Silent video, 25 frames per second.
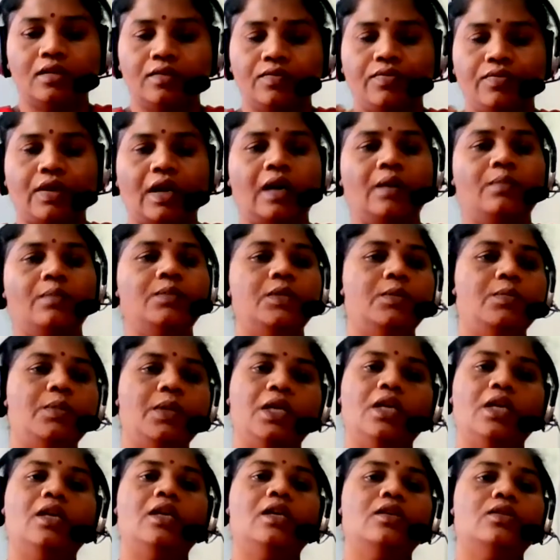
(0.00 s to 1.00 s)
from the
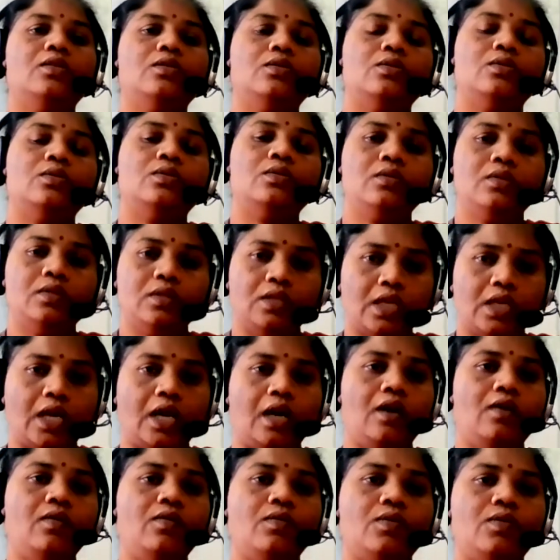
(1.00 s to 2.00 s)
beginning to
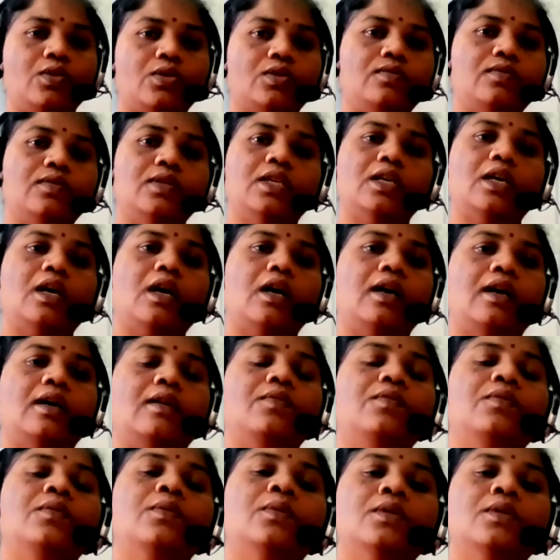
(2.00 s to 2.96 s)
now what we have,